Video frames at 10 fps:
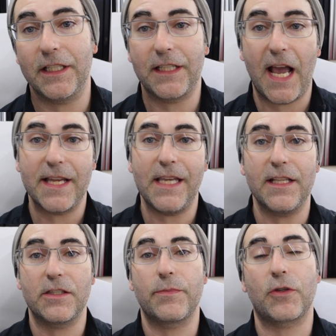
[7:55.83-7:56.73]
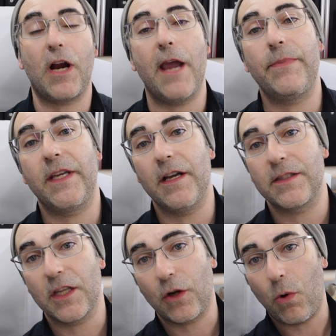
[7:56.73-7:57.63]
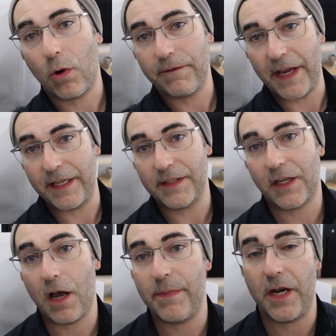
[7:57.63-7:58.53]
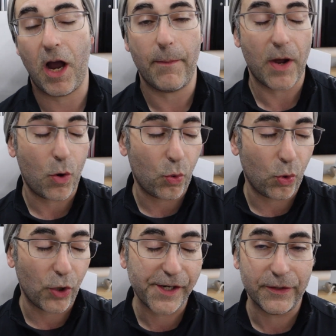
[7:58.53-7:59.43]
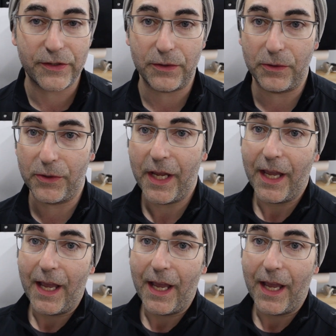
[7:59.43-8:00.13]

And guys, hit subscribe because the Corvette is coming up real soon.